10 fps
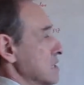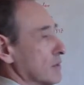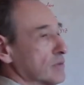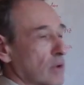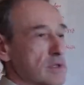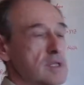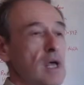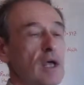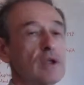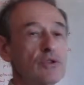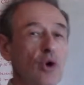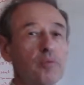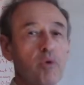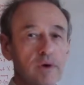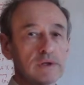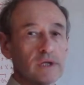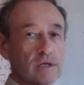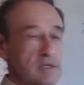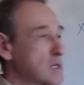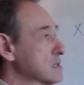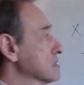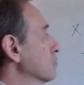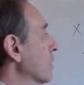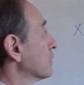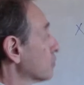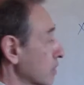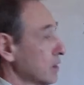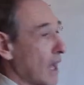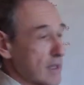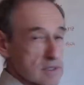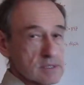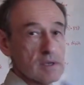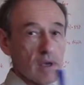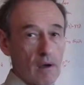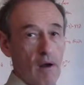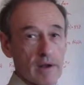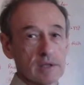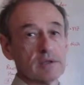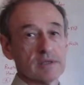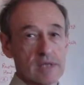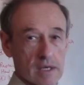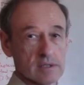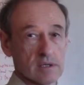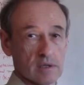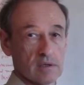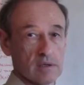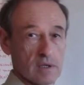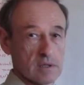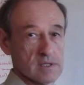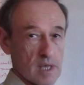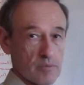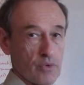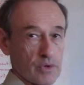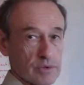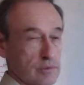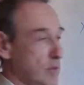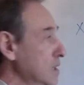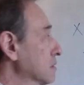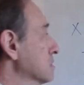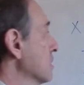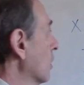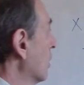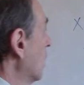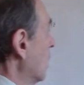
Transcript: of course, no point exists where three lines are intersecting in the same point, right? So